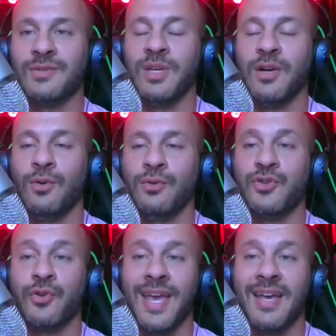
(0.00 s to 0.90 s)
We hold
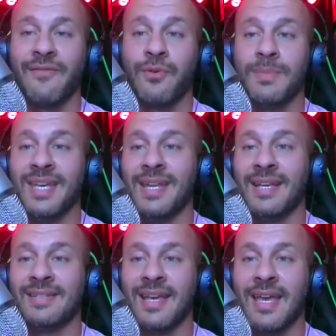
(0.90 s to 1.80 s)
your hand from beginning
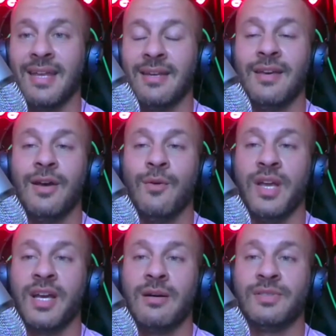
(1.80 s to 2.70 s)
to end when
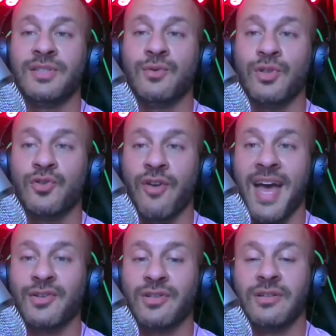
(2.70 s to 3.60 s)
it comes to
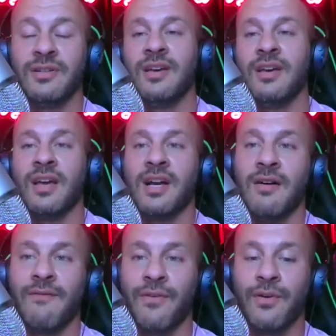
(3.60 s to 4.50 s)
attraction,
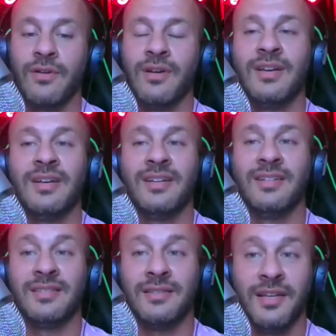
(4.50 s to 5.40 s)
comfort,
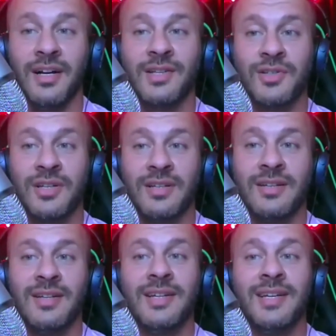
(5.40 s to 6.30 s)
seduction,
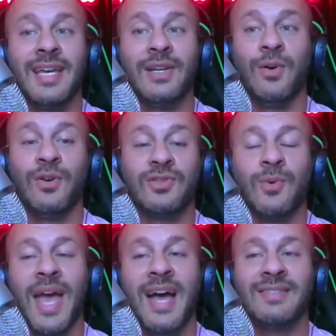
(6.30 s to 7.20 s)
and also
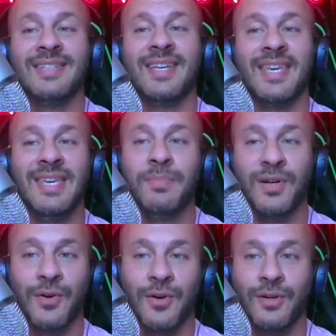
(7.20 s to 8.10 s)
how to keep a
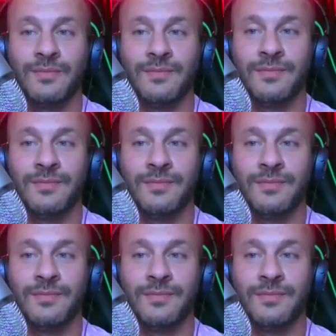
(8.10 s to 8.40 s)
girl